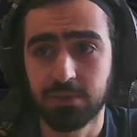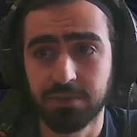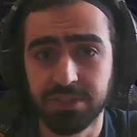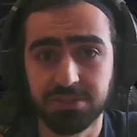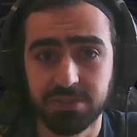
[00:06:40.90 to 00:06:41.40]
on
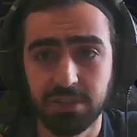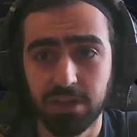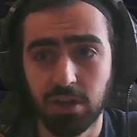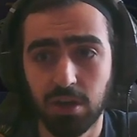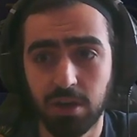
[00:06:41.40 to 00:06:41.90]
this
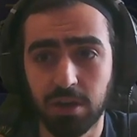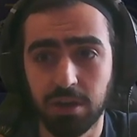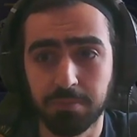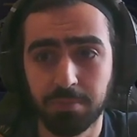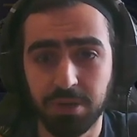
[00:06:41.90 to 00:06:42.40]

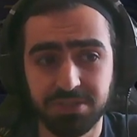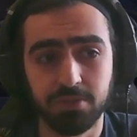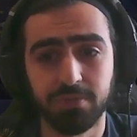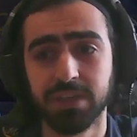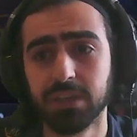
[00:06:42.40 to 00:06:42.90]
button
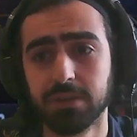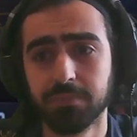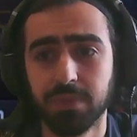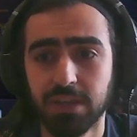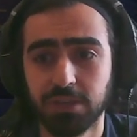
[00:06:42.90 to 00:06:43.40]
over here,
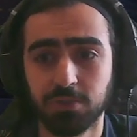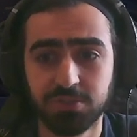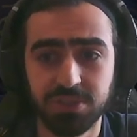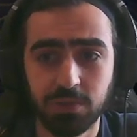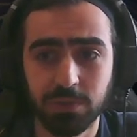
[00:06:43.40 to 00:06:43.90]
you'll
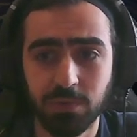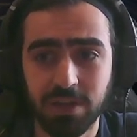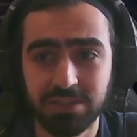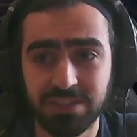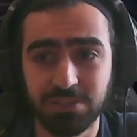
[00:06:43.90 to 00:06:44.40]
see on the
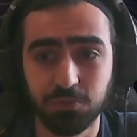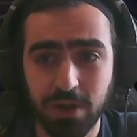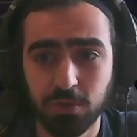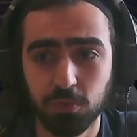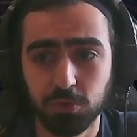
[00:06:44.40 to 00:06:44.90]
right that there's
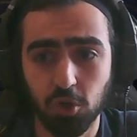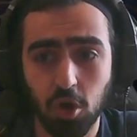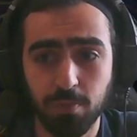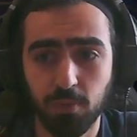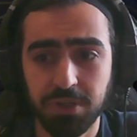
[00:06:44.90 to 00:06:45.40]
records,
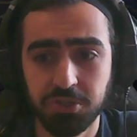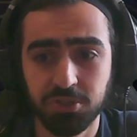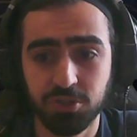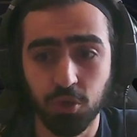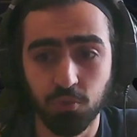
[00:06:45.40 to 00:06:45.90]

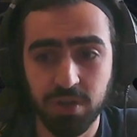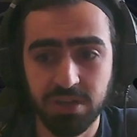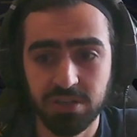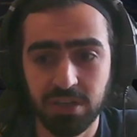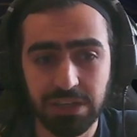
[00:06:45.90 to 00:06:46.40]
operations,
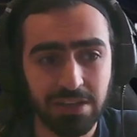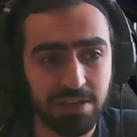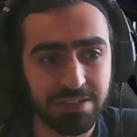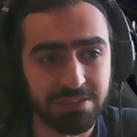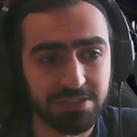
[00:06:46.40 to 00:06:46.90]
arena,
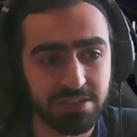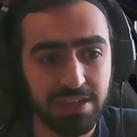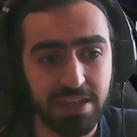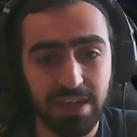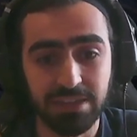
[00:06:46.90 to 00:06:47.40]
alliance,
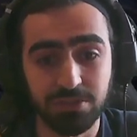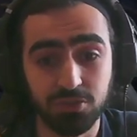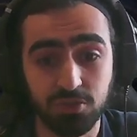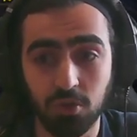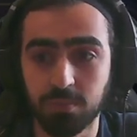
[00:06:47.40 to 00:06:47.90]
and
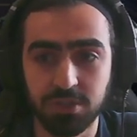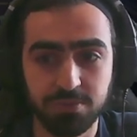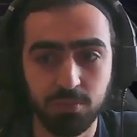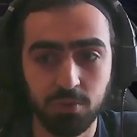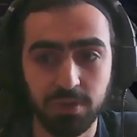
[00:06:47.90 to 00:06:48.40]
so
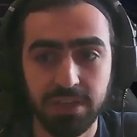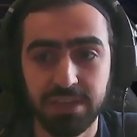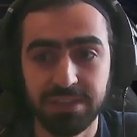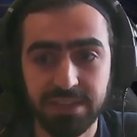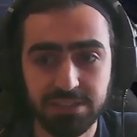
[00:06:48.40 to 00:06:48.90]
much more.
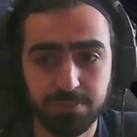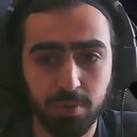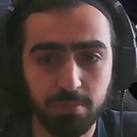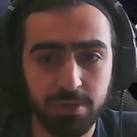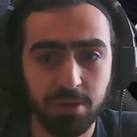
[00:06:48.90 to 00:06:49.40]
These are
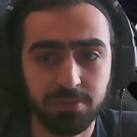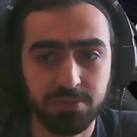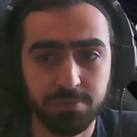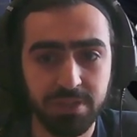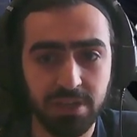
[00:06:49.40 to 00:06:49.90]
probably going
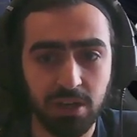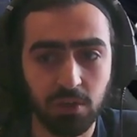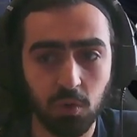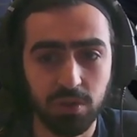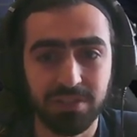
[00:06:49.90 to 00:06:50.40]
to be
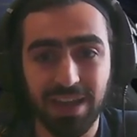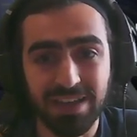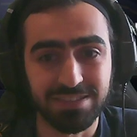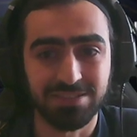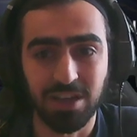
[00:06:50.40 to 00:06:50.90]
unlocked
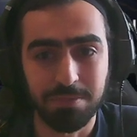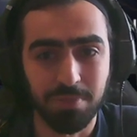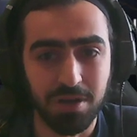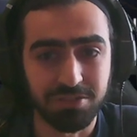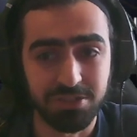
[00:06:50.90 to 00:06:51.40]
as time
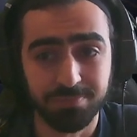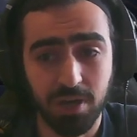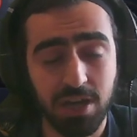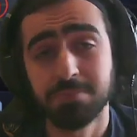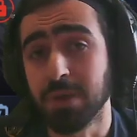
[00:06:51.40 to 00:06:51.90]
passes
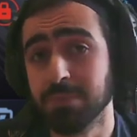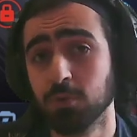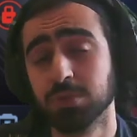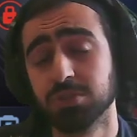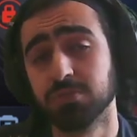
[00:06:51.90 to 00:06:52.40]
by, maybe
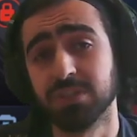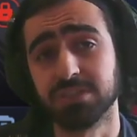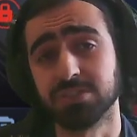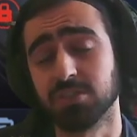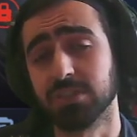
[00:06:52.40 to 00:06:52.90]
once you've hit
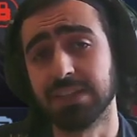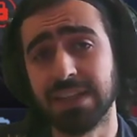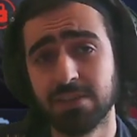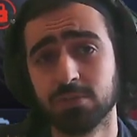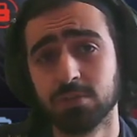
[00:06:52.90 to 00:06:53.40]
a certain
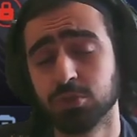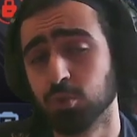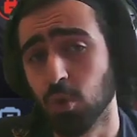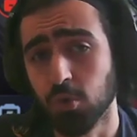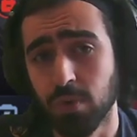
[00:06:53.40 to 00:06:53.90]
level,
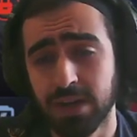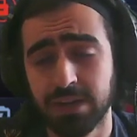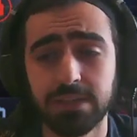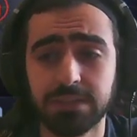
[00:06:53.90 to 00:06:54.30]
squad rank,